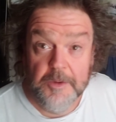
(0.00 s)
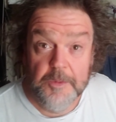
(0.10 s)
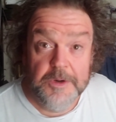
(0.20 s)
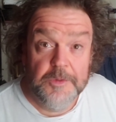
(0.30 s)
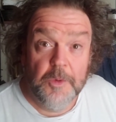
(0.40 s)

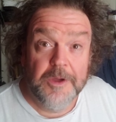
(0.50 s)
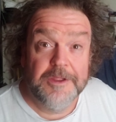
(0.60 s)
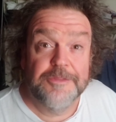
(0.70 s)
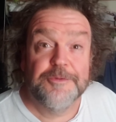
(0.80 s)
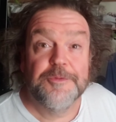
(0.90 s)
wanted to walk
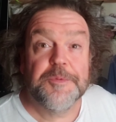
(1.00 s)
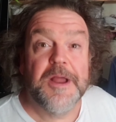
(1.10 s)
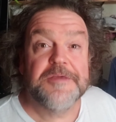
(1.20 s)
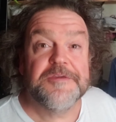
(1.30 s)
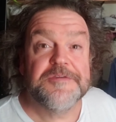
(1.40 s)
you through the
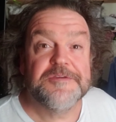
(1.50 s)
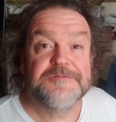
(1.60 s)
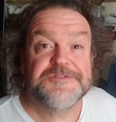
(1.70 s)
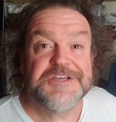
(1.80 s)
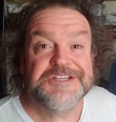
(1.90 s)
process
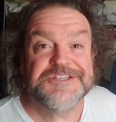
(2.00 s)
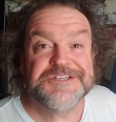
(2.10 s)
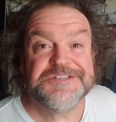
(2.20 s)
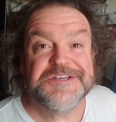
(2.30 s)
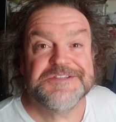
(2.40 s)
of changing
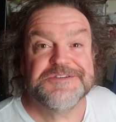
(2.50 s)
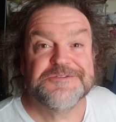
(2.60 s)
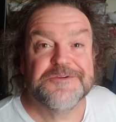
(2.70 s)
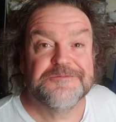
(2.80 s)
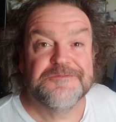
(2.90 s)
a
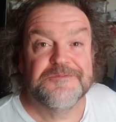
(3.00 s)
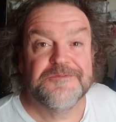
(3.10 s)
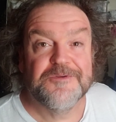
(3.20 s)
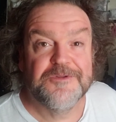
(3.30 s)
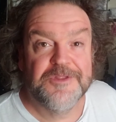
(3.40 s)
sensor
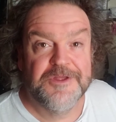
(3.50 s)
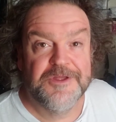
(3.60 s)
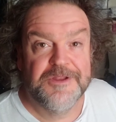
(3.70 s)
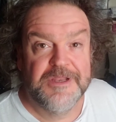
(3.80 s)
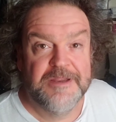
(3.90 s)
for
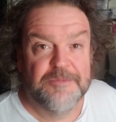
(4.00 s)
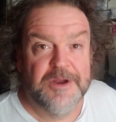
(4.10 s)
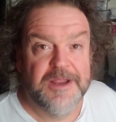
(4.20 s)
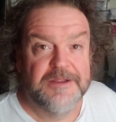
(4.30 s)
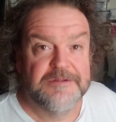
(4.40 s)
the
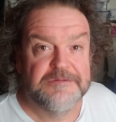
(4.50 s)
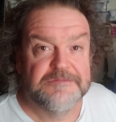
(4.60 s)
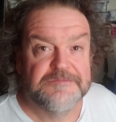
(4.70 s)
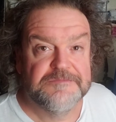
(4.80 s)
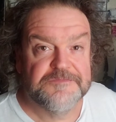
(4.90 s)
Libre
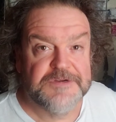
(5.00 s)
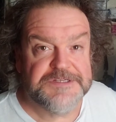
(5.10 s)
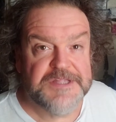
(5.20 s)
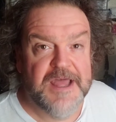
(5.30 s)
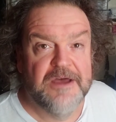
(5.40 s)

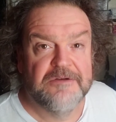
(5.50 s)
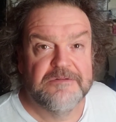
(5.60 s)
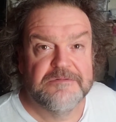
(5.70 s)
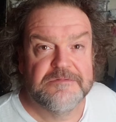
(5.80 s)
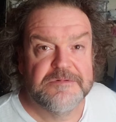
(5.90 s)
Freestyle
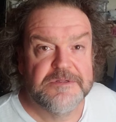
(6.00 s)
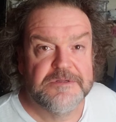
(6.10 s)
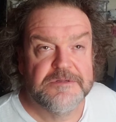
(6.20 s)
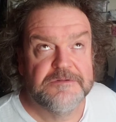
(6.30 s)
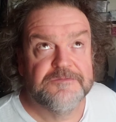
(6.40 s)

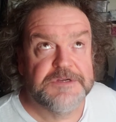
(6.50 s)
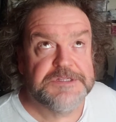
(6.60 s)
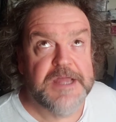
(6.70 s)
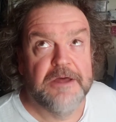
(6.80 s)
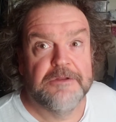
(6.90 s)

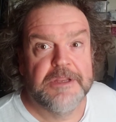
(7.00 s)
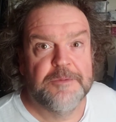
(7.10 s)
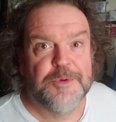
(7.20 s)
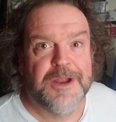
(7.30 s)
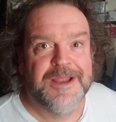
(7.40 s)

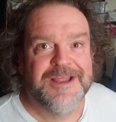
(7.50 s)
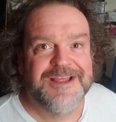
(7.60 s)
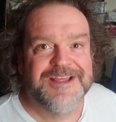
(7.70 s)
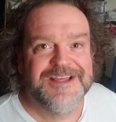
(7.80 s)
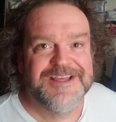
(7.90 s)
Libre
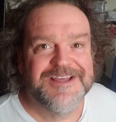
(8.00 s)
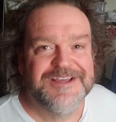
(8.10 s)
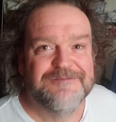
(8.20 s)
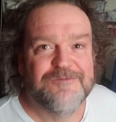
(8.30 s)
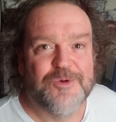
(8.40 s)

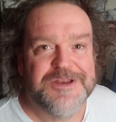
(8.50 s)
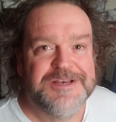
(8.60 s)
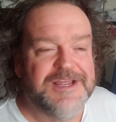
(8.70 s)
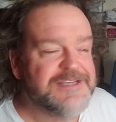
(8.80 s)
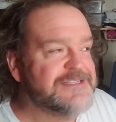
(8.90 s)

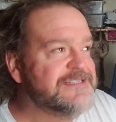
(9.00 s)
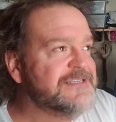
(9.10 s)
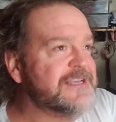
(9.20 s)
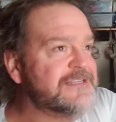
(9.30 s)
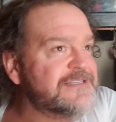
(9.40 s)
14-day
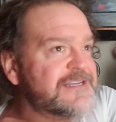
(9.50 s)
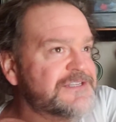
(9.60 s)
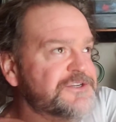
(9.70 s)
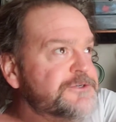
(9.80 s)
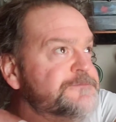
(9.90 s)
sensor.